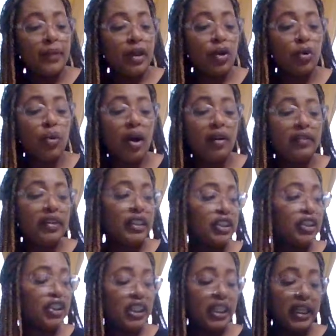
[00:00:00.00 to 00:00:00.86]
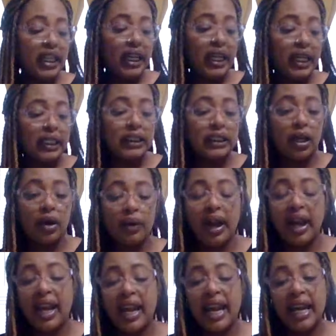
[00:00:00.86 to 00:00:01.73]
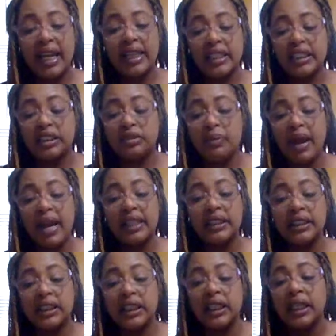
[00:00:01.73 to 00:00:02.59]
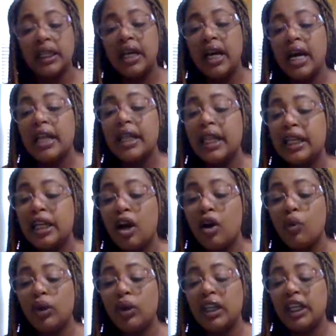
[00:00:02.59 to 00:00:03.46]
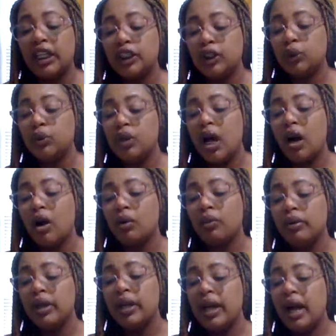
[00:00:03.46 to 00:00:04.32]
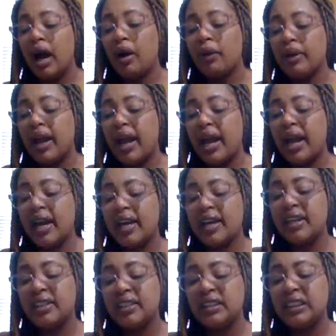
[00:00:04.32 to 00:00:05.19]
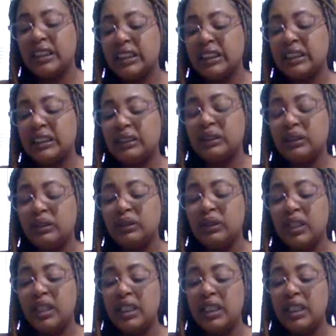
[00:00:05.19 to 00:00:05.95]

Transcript: Whoever this chick is, okay? And this masculine that don't want to let you go okay? Ooh.